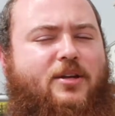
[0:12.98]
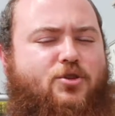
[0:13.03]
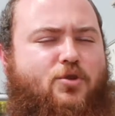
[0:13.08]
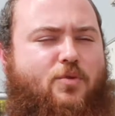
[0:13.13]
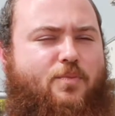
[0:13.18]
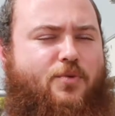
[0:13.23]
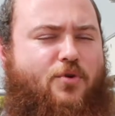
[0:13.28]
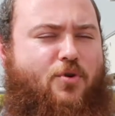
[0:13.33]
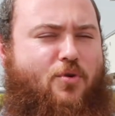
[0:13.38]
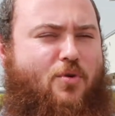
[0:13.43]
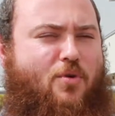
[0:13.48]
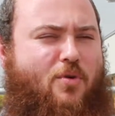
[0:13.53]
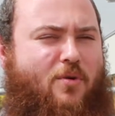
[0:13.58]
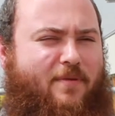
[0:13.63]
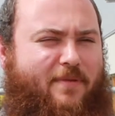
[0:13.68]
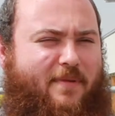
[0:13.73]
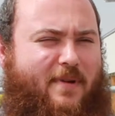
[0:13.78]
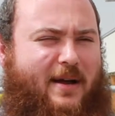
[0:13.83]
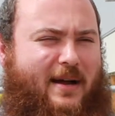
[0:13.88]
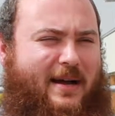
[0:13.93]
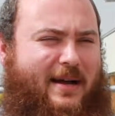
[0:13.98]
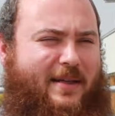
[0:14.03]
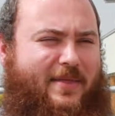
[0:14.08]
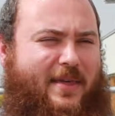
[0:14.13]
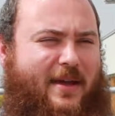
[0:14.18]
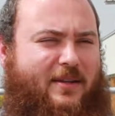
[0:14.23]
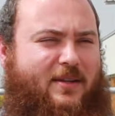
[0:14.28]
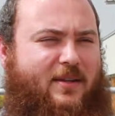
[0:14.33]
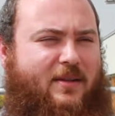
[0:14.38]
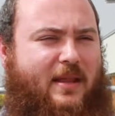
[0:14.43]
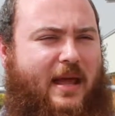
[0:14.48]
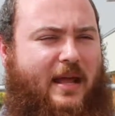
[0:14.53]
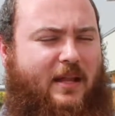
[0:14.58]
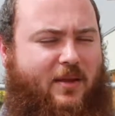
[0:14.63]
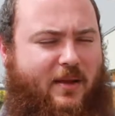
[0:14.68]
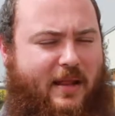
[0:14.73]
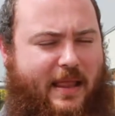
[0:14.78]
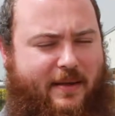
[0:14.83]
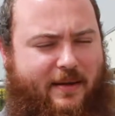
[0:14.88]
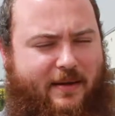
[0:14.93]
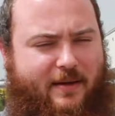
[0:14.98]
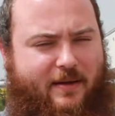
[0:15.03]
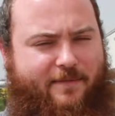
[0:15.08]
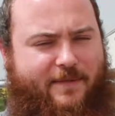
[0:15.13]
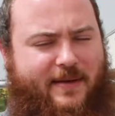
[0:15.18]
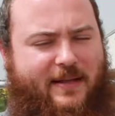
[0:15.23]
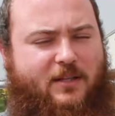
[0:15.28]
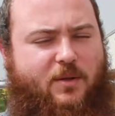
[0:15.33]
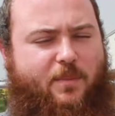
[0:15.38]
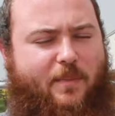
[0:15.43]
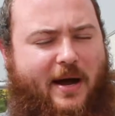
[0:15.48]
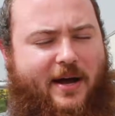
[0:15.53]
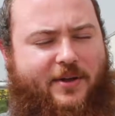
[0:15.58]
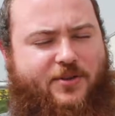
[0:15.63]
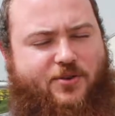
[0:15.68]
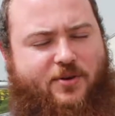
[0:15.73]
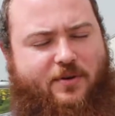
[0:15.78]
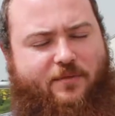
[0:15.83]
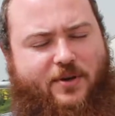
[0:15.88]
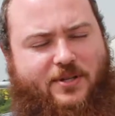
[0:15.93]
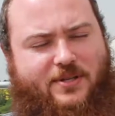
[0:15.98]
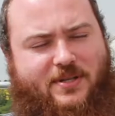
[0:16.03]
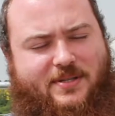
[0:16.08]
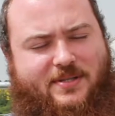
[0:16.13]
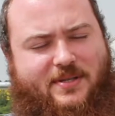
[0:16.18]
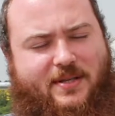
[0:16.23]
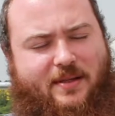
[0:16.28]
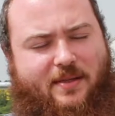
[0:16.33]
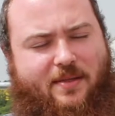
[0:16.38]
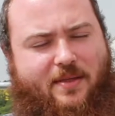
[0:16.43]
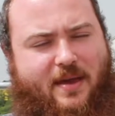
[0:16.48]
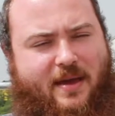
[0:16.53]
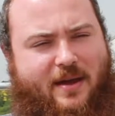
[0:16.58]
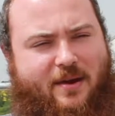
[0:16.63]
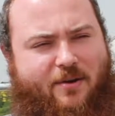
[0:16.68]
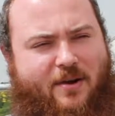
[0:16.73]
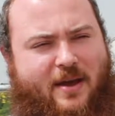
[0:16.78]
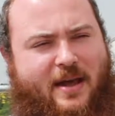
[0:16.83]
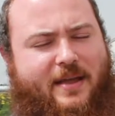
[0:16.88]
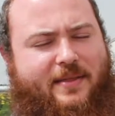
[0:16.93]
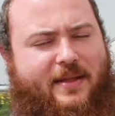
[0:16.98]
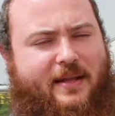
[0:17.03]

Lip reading: to prove that field pattern, which is still there,